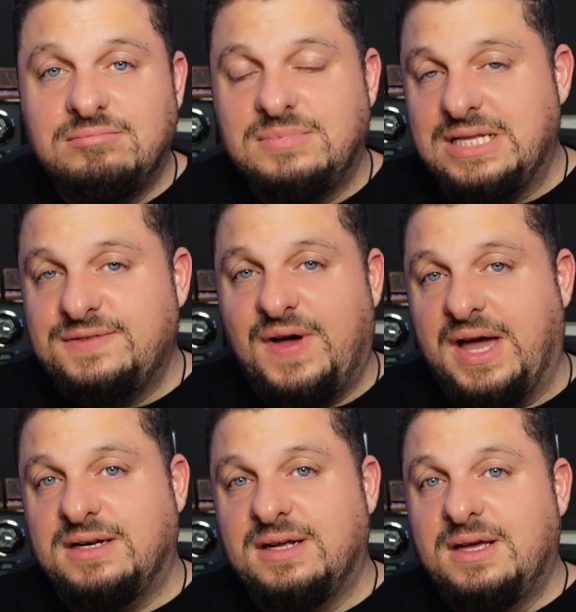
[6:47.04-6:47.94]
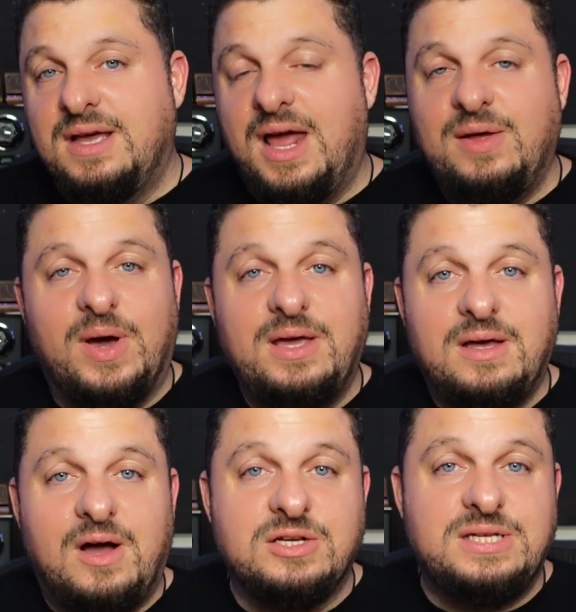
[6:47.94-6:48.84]
And that's fine. Anyway,
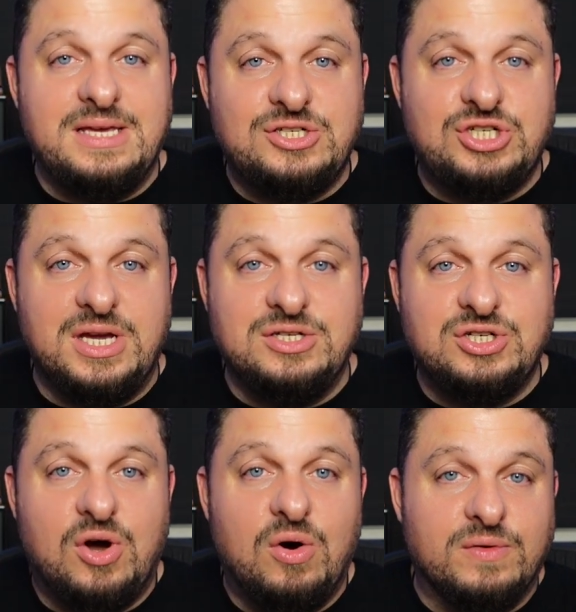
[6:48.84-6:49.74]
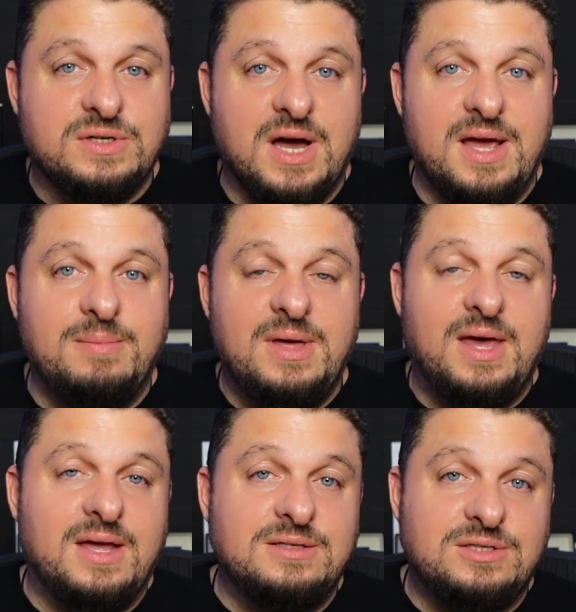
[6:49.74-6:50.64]
our tastes change over time,
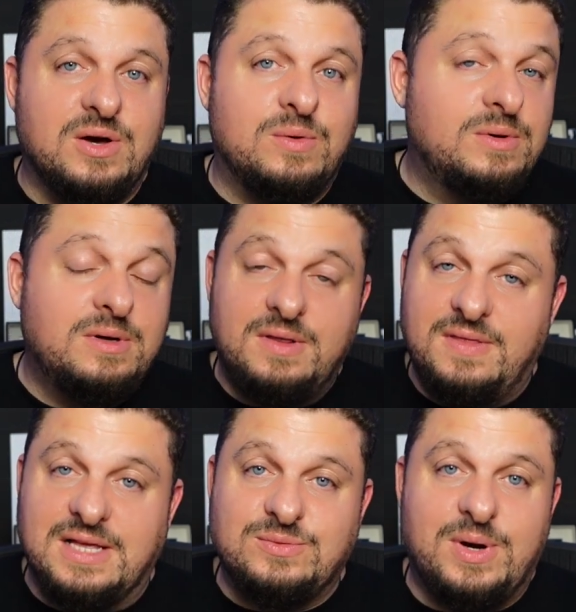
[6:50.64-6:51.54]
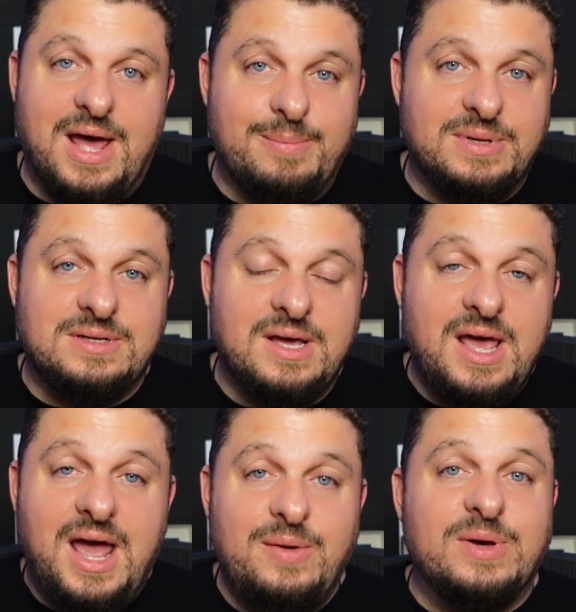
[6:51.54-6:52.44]
and so that's what happened.
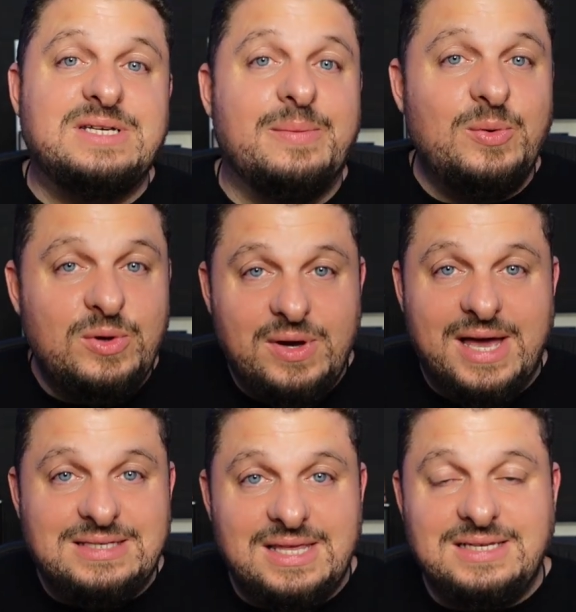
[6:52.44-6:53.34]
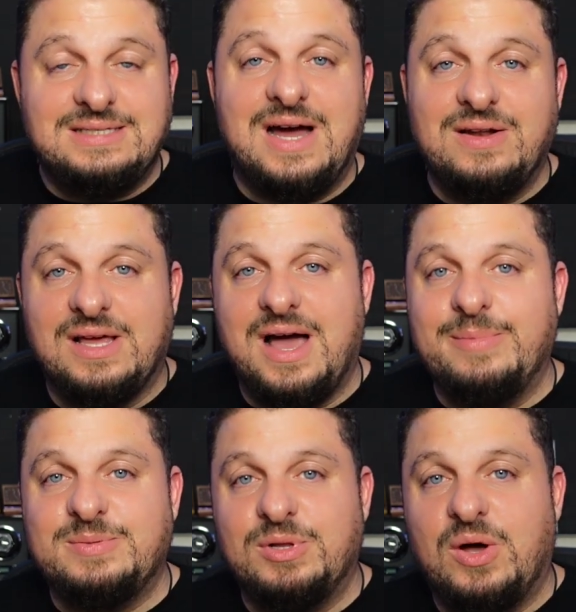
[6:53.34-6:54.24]
Anyway, tell me what you guys think down in the
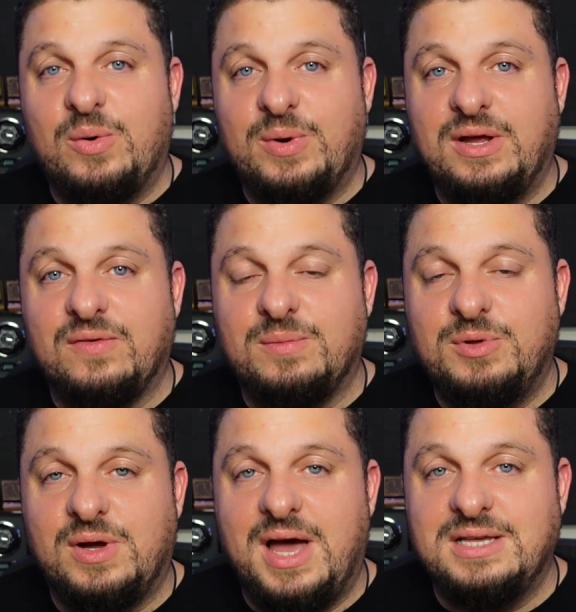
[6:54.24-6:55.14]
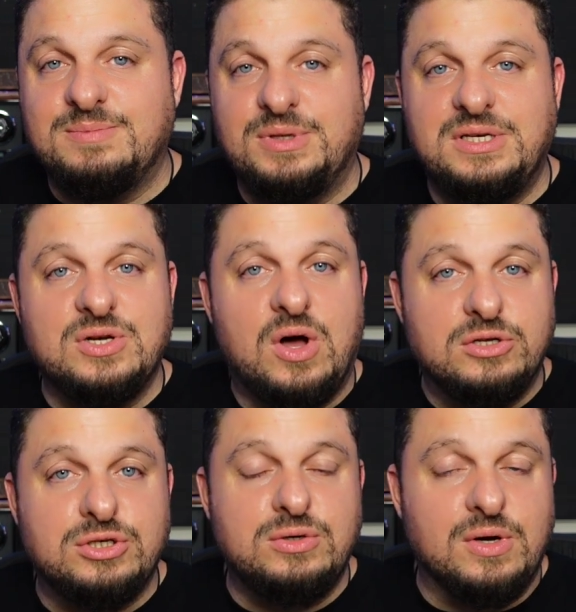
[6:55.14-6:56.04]
comments below. I want to hear from you guys. Please
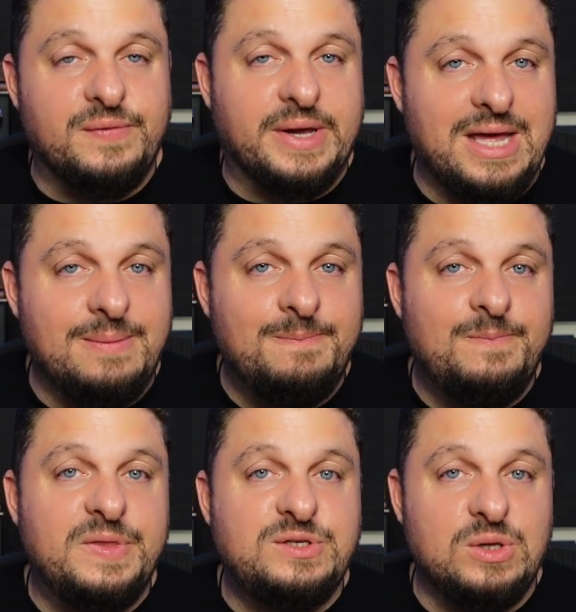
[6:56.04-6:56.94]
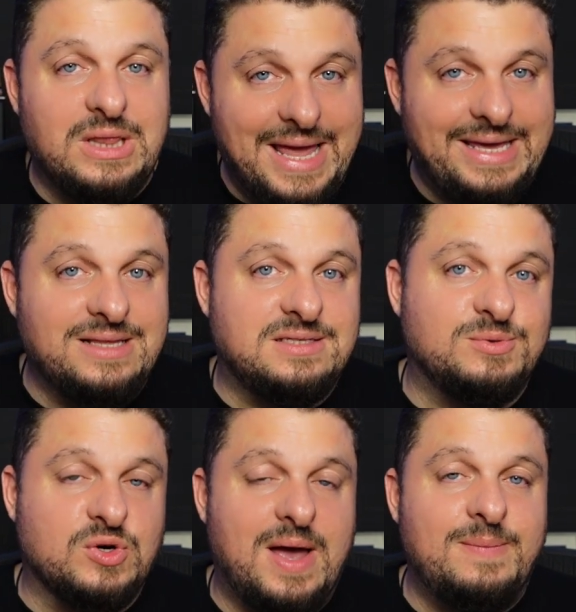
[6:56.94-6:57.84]
also don't forget to like and
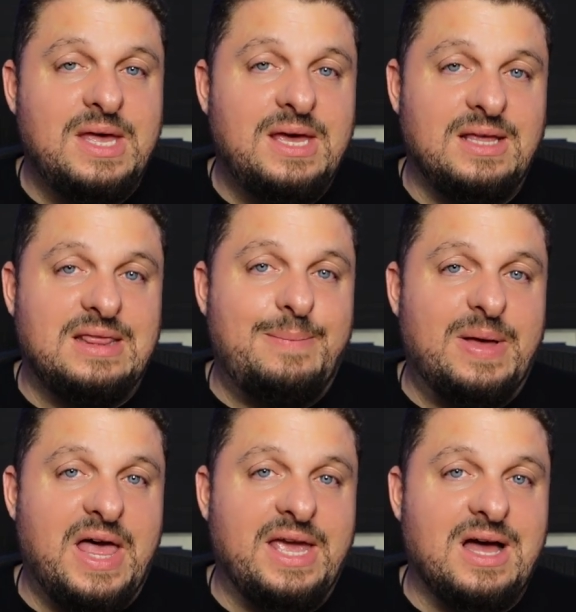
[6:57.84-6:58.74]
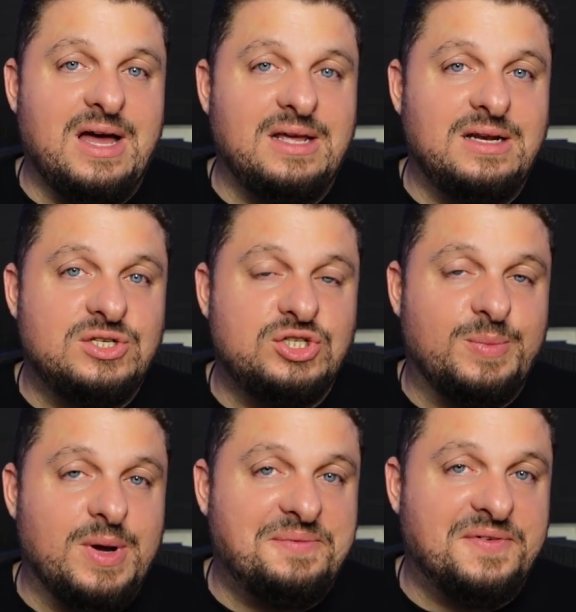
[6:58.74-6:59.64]
subscribe. Hit that bell icon. It is
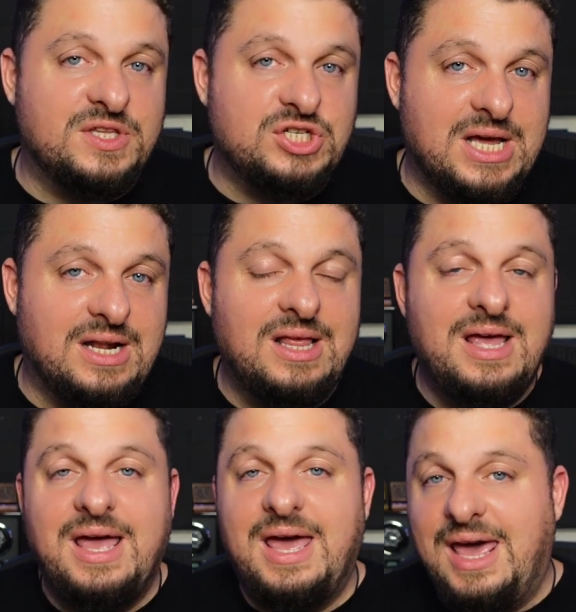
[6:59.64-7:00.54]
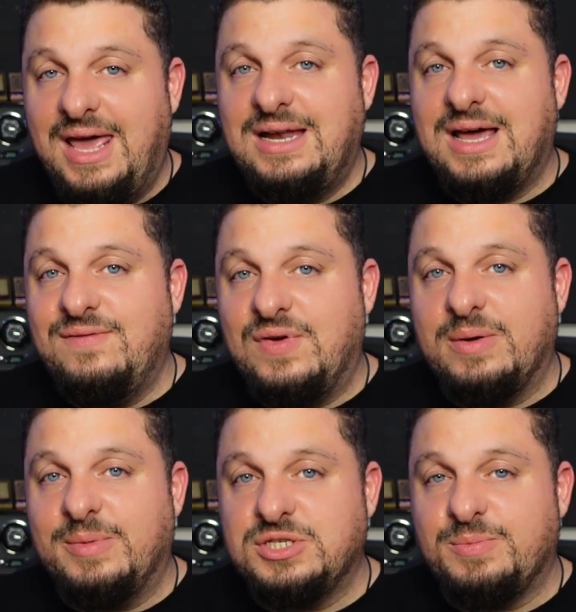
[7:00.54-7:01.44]
super helpful for the channel, and I
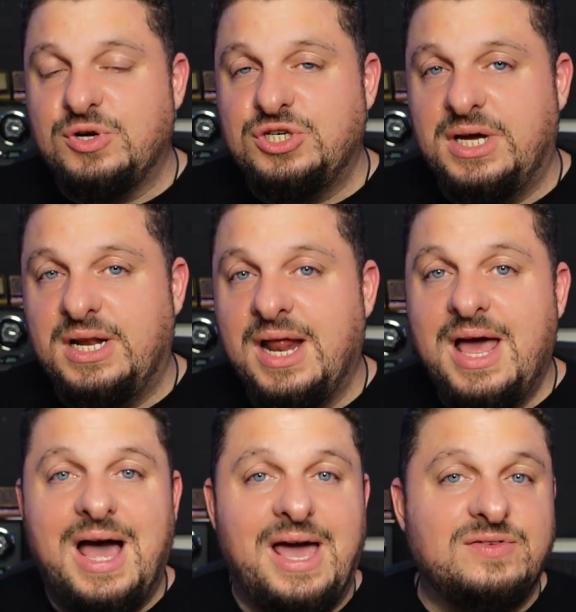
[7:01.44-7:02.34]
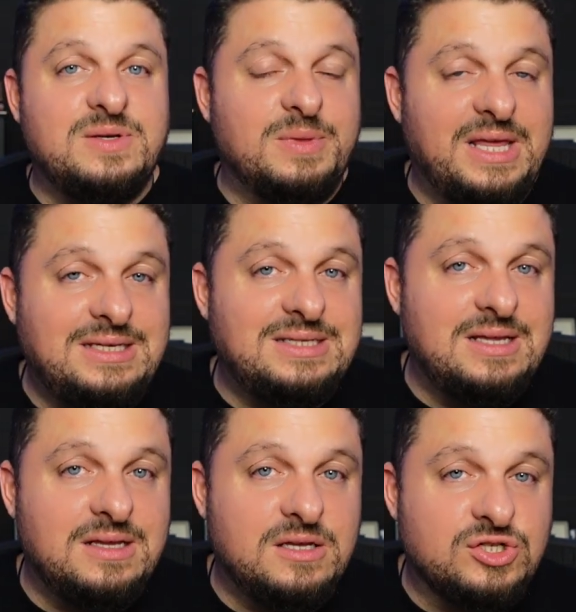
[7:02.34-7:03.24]
very much appreciate it. I have some links
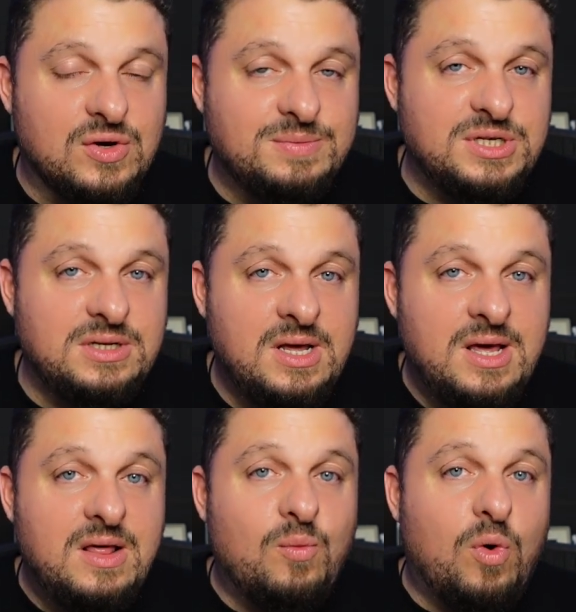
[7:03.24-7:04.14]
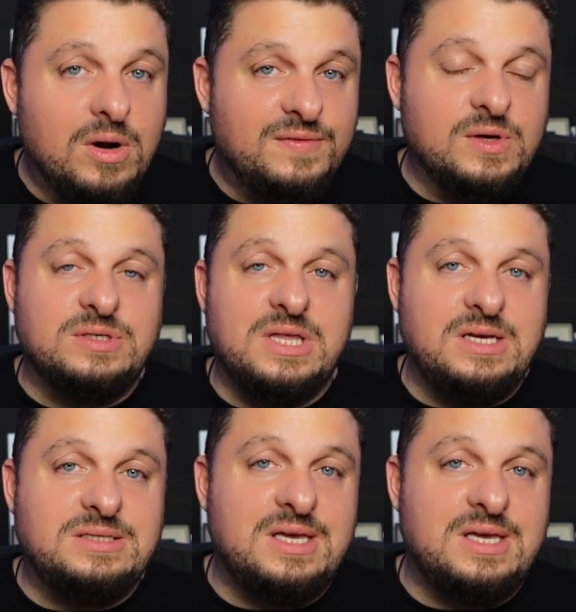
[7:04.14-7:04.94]
in the description. One of those links